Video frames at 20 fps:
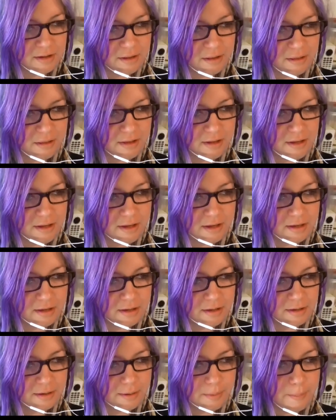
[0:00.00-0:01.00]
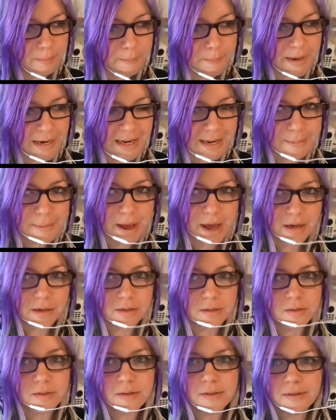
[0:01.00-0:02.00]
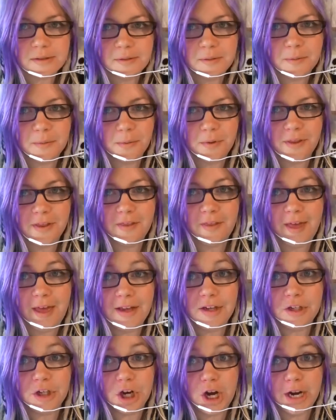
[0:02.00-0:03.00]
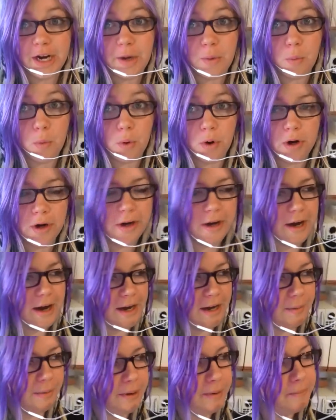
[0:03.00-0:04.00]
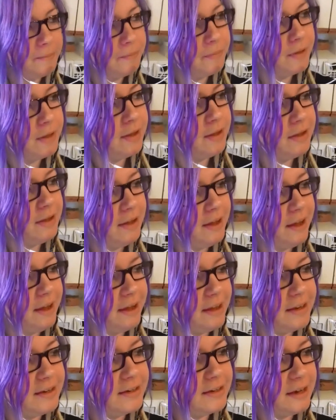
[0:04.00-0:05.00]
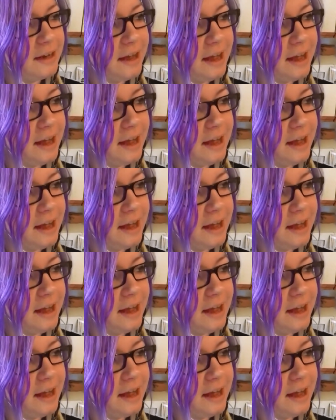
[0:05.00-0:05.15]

the mini battles within that giant war. Anyway, and